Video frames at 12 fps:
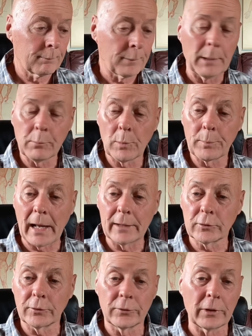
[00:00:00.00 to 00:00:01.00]
pimple
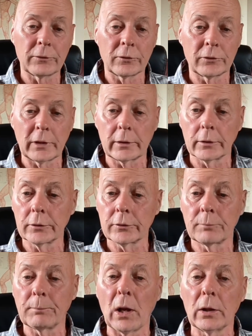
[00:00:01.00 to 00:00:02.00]
patches, zit
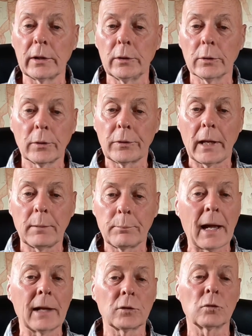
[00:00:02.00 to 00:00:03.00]
stickers, polyurethane
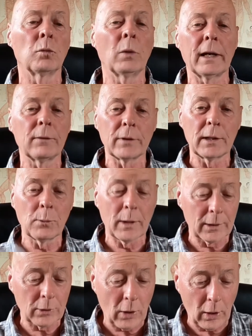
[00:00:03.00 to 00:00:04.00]
patches, whatever you
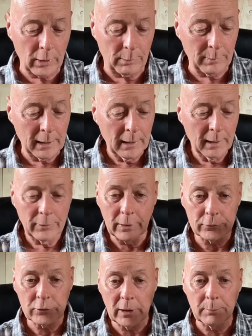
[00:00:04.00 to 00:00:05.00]
want to call them.
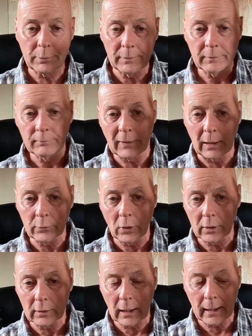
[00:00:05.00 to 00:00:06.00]
They're cheap, found
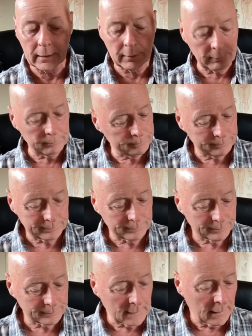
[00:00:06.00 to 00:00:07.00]
online.
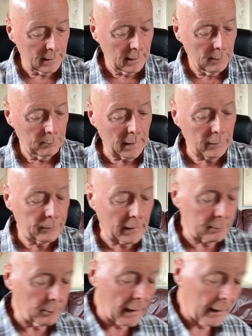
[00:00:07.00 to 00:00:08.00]
Matter of
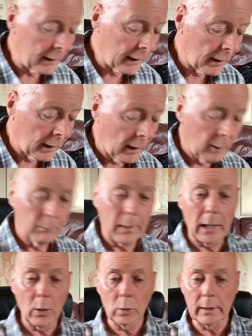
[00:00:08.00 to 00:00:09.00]
fact, my
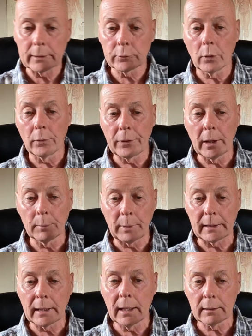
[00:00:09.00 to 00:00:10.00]
Bio-electrode
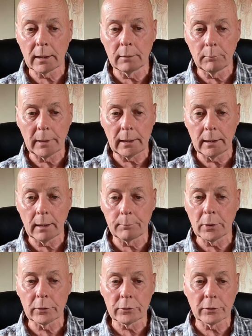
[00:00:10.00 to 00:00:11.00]
Therapy Kit can be
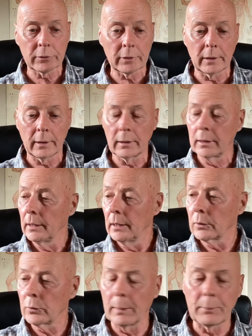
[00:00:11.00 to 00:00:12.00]
purchased at a
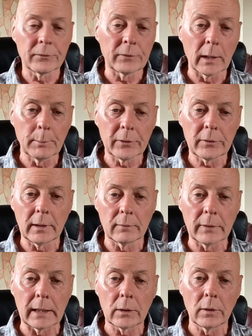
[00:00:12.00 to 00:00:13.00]
Cripps Pharmacy
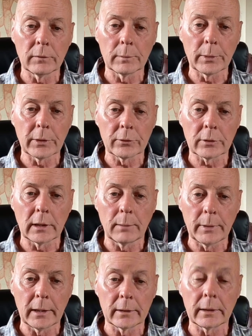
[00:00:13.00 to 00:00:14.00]
in Vancouver, British
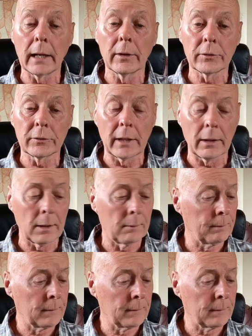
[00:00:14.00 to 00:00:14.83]
Columbia, and Kerrisdale.